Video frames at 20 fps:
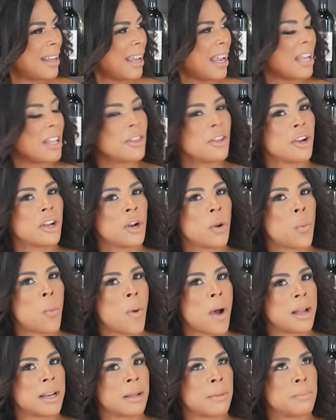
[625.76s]
And they're going to
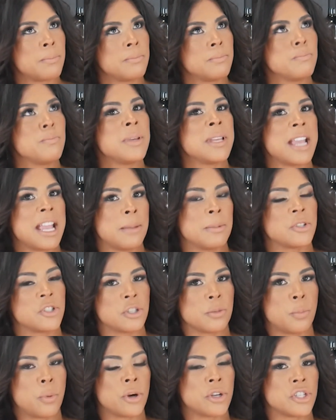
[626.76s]
want to be able to
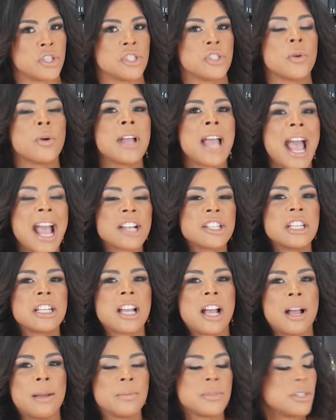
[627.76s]
support you. So it actually
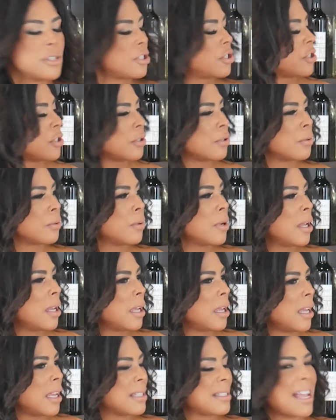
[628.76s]
comes into,
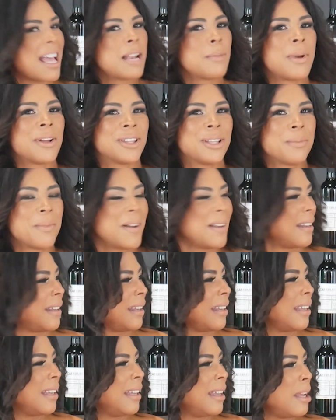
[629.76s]
it's not about the
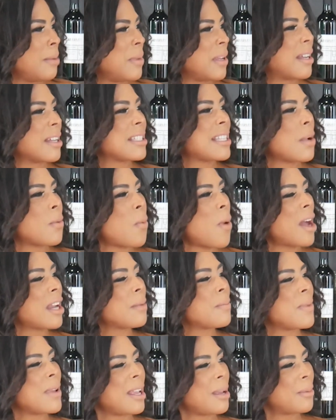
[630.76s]
money, because they want
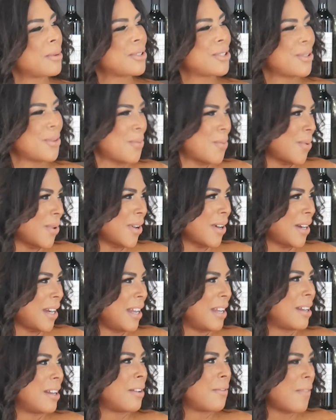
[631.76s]
to be able to work
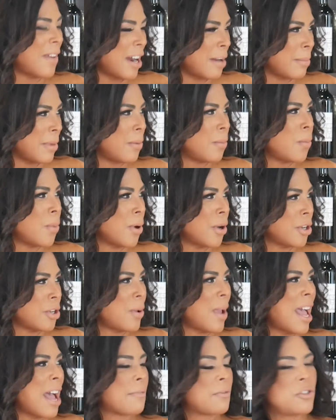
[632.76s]
in an environment where
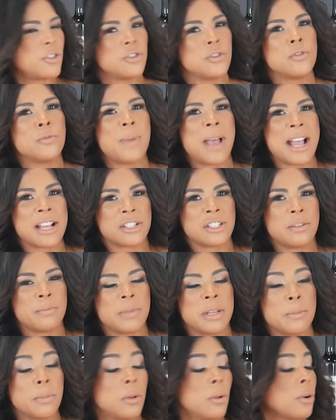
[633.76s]
you have 2
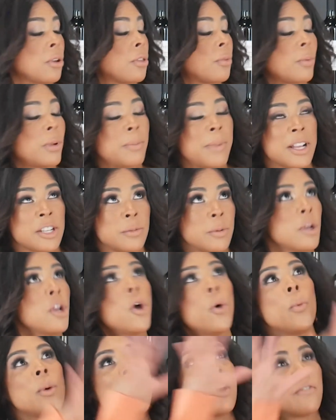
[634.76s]
passionate people or 3 passionate,
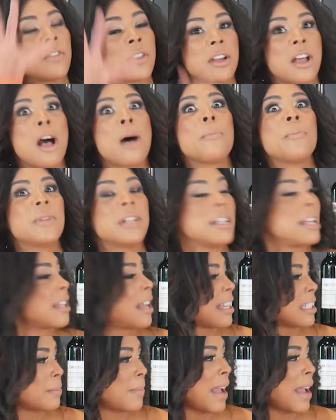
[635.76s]
whatever, the company has